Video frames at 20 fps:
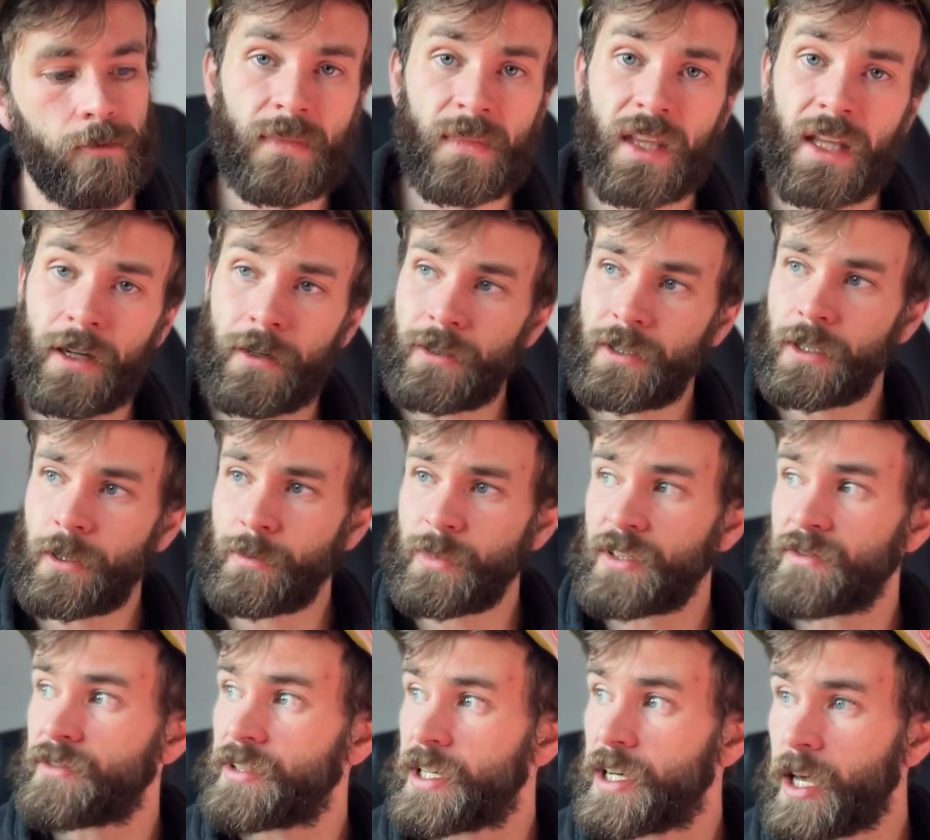Now, in terms
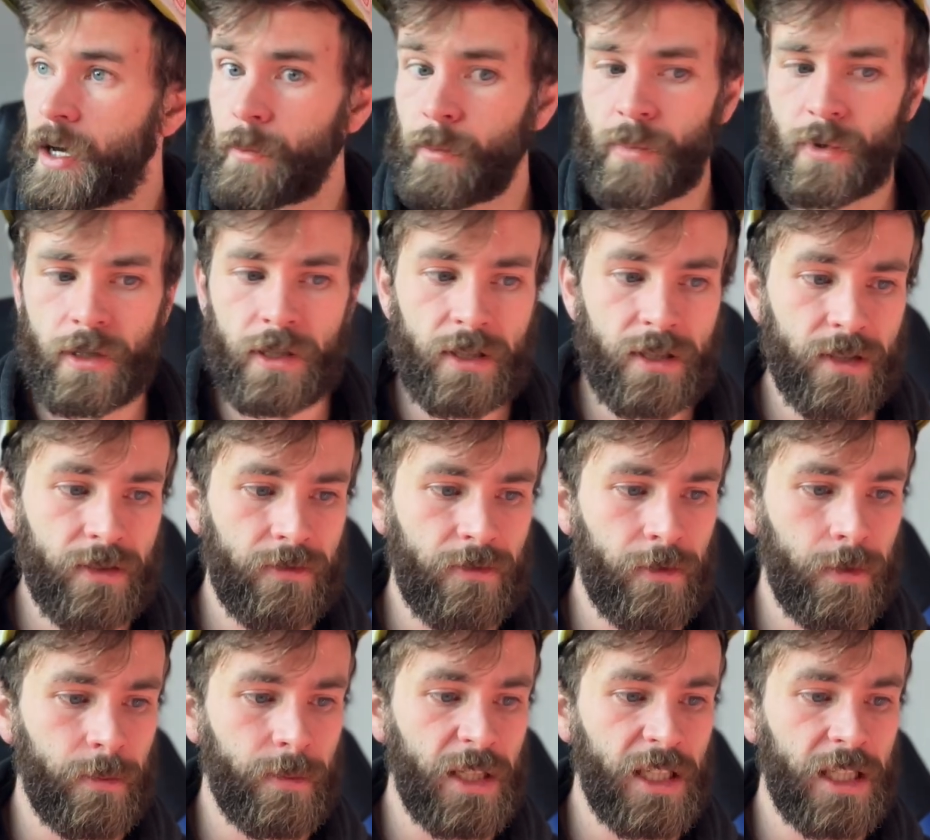of numbers,
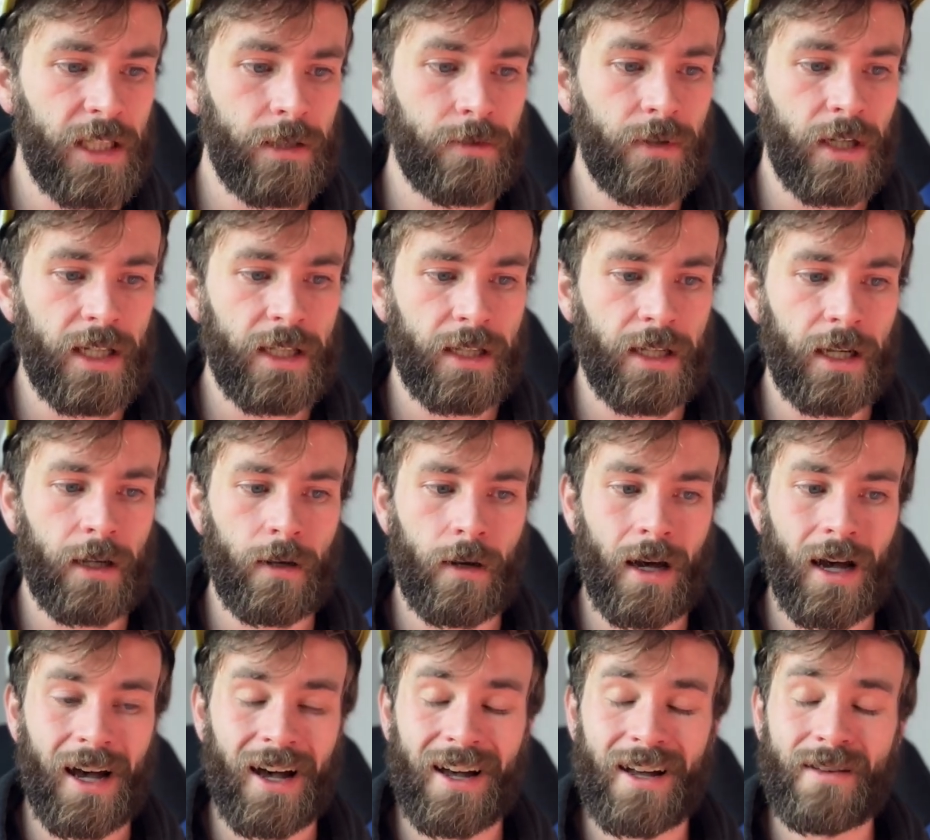for me right now,
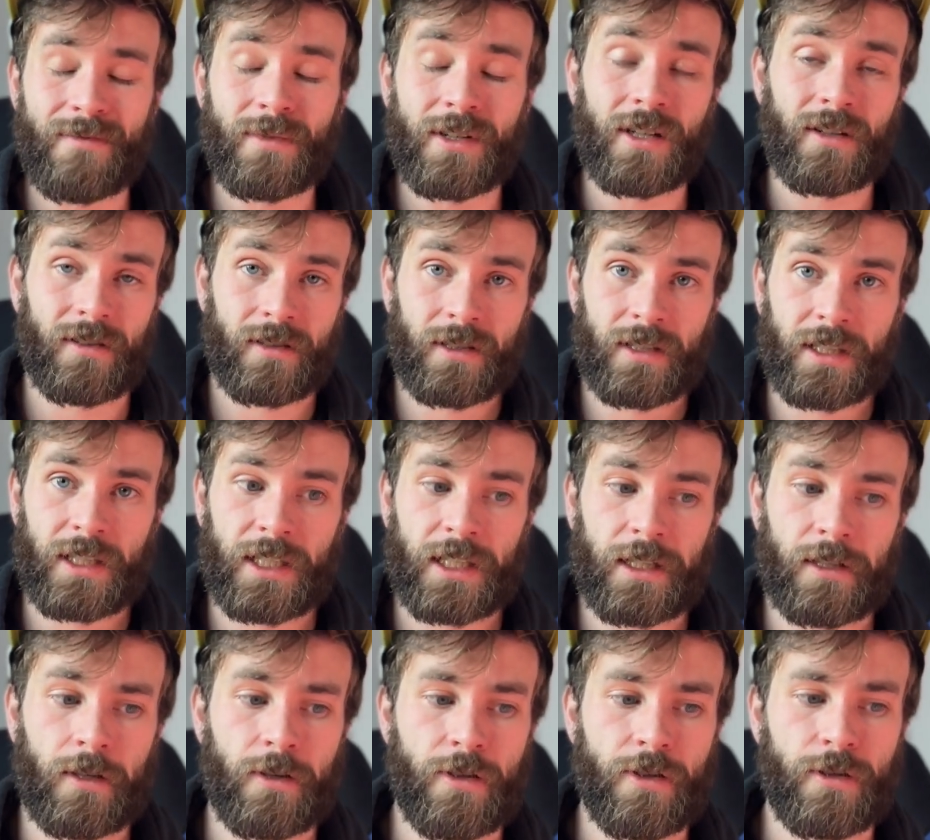I'm
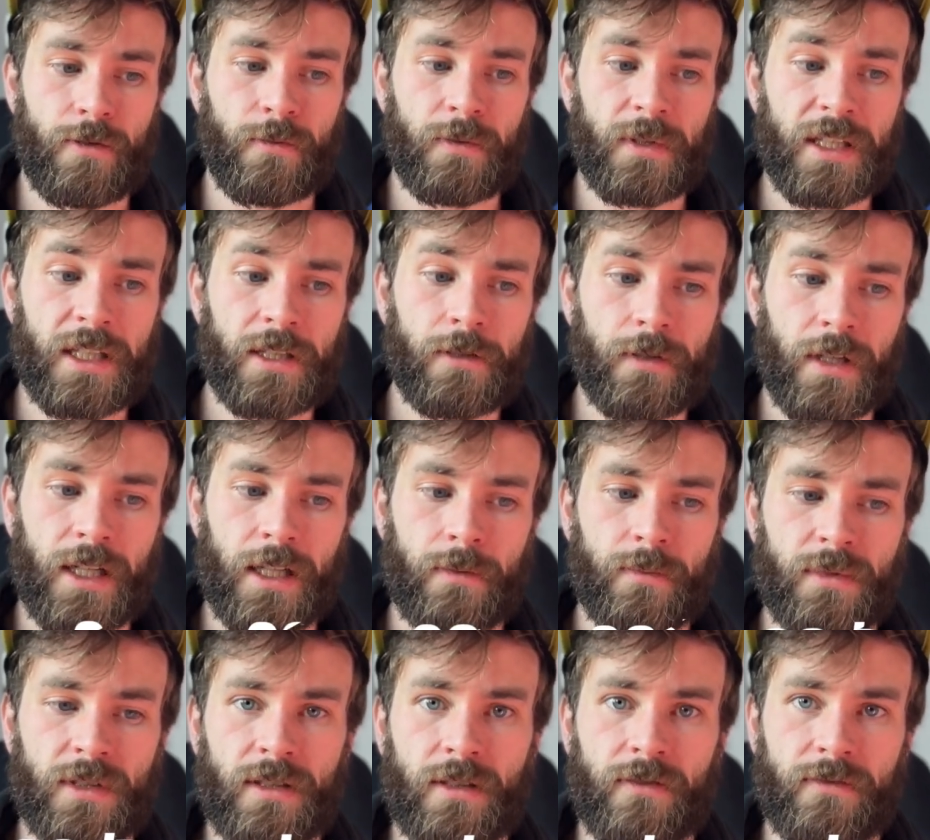targeting 3
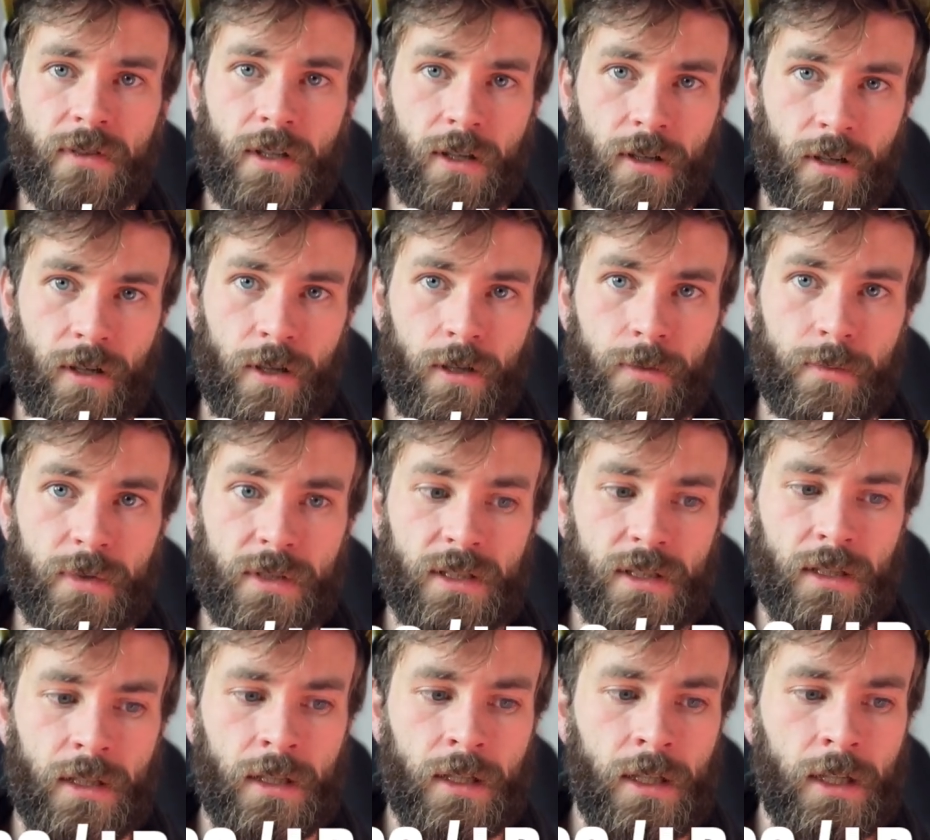grams of carbs
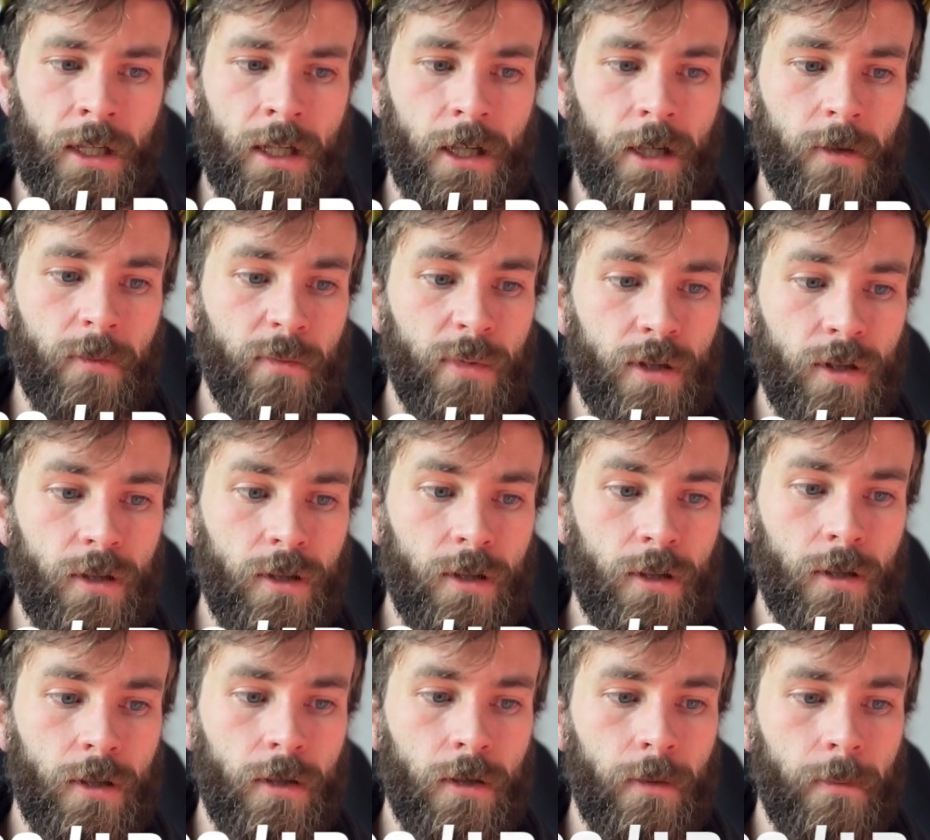
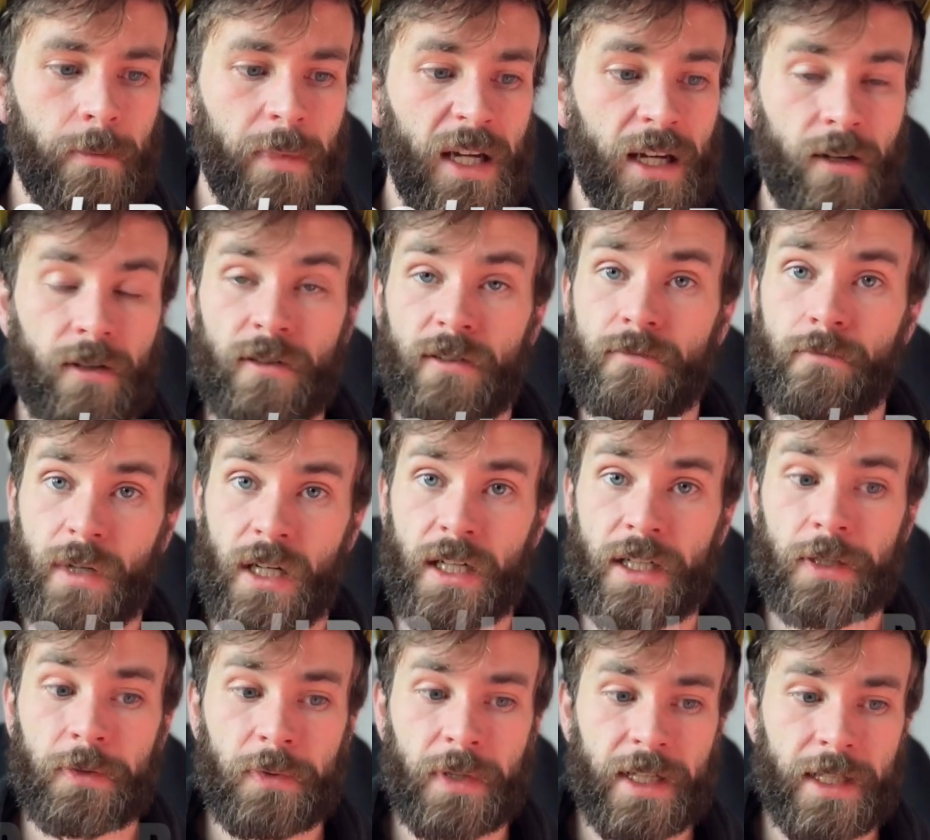per pound of body
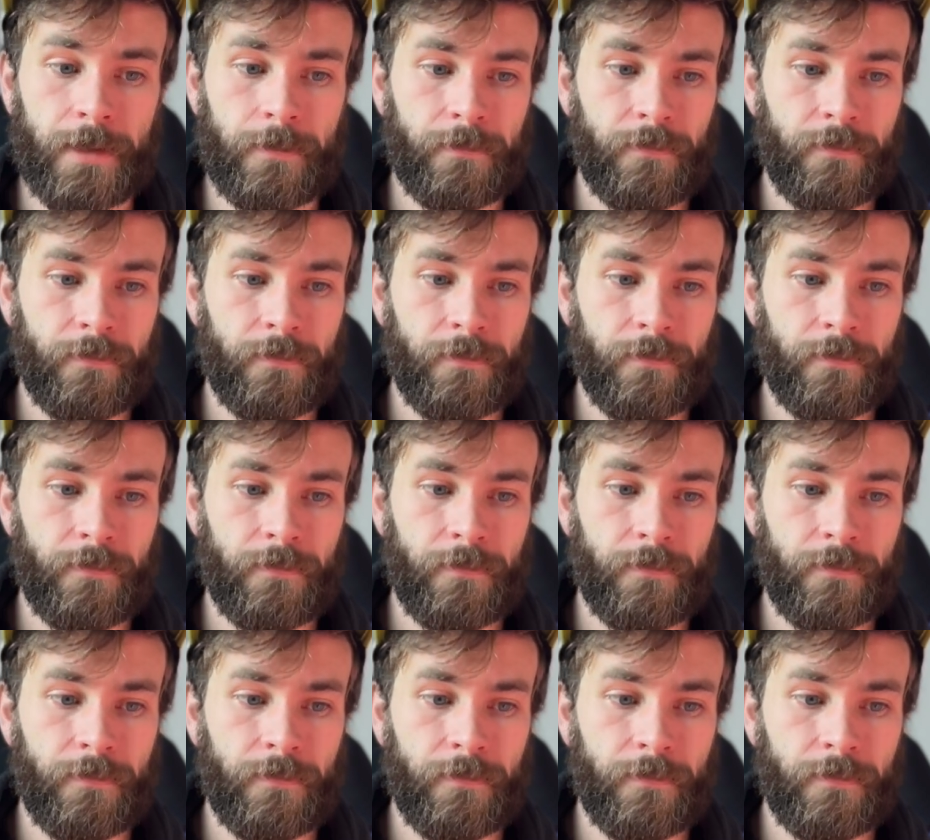weight.